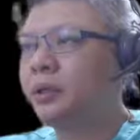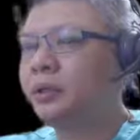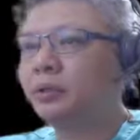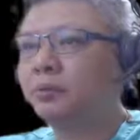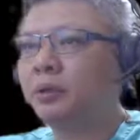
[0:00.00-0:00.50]

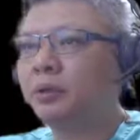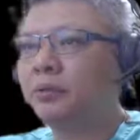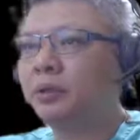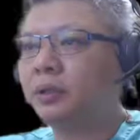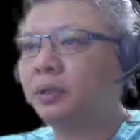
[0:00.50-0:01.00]
This is one of
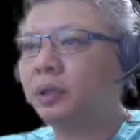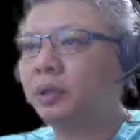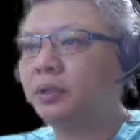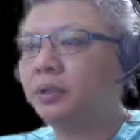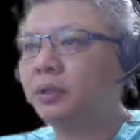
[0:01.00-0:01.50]
the
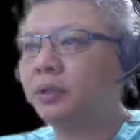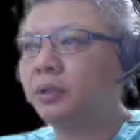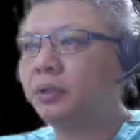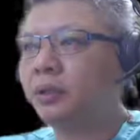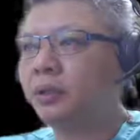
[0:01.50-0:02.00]

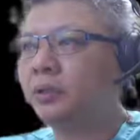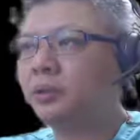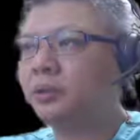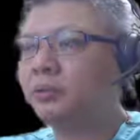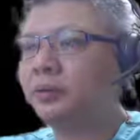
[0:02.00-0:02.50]
lesser
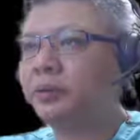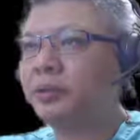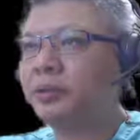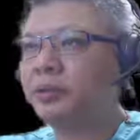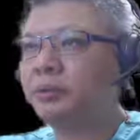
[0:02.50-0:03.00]
seen
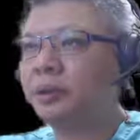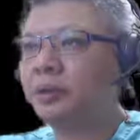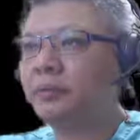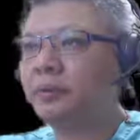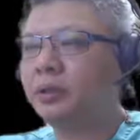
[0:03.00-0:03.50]
variations,
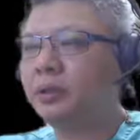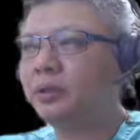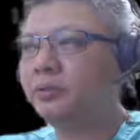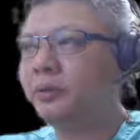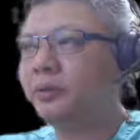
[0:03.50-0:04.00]
but
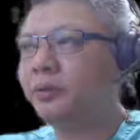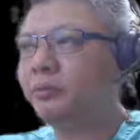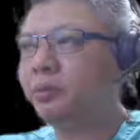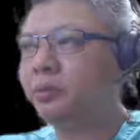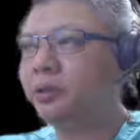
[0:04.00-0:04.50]
nevertheless very
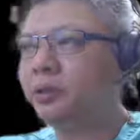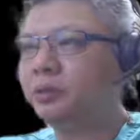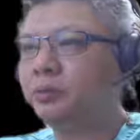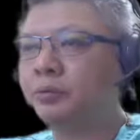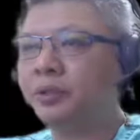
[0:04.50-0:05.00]
potent,
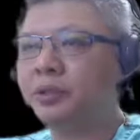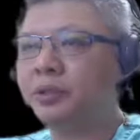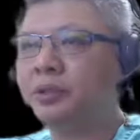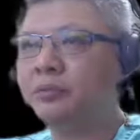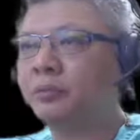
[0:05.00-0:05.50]
as will be
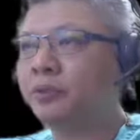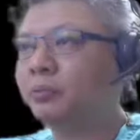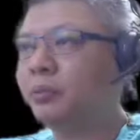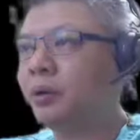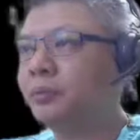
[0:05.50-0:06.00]
seen from this
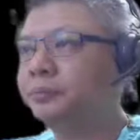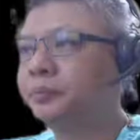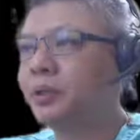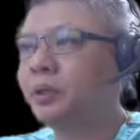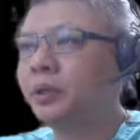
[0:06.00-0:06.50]
board.
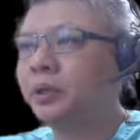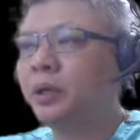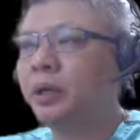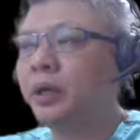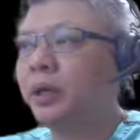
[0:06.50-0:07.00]

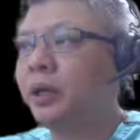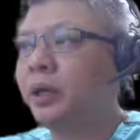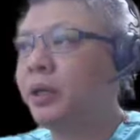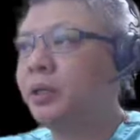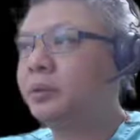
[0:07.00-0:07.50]

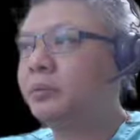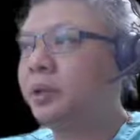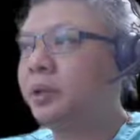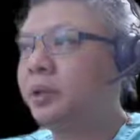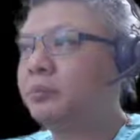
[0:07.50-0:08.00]
And
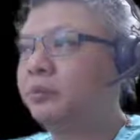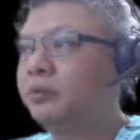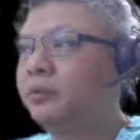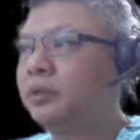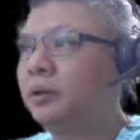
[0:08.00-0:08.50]
black
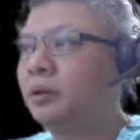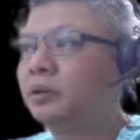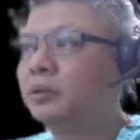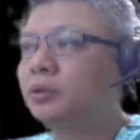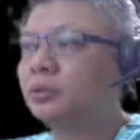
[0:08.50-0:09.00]
moved the
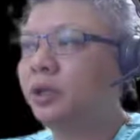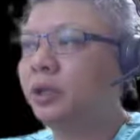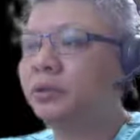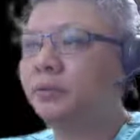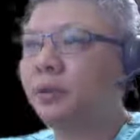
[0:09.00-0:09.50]
horse to the
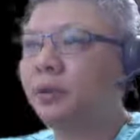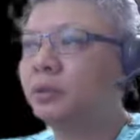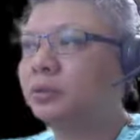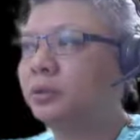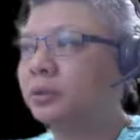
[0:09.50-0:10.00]
edge file
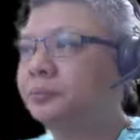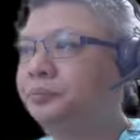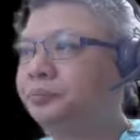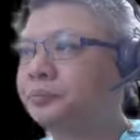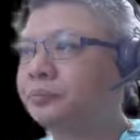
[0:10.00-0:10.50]
also.
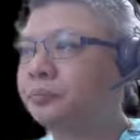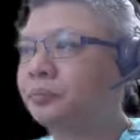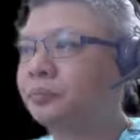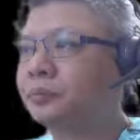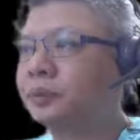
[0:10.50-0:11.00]

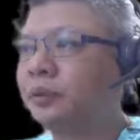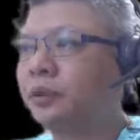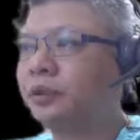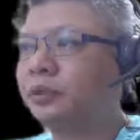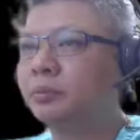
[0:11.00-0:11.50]

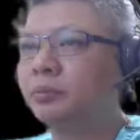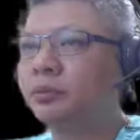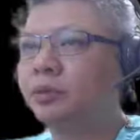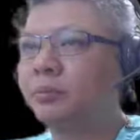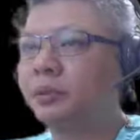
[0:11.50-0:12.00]
It is the
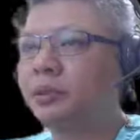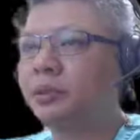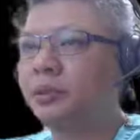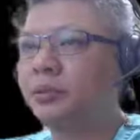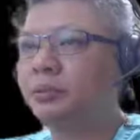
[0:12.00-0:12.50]
most commonly
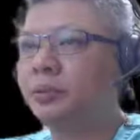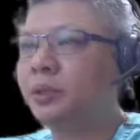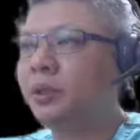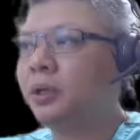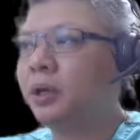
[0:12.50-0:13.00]
seen
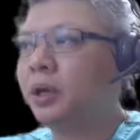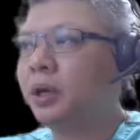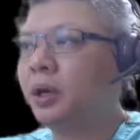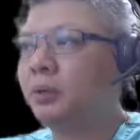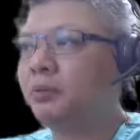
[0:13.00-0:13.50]

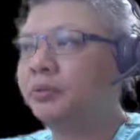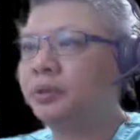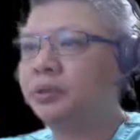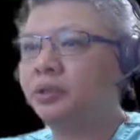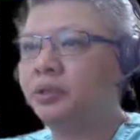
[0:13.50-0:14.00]
move in
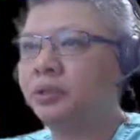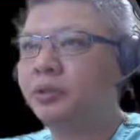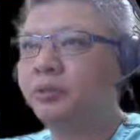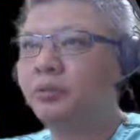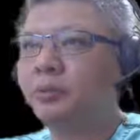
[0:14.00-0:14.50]
this
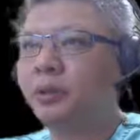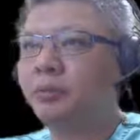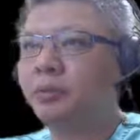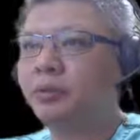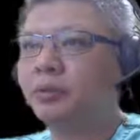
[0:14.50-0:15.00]
situation, whereby
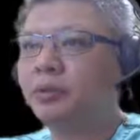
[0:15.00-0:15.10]
both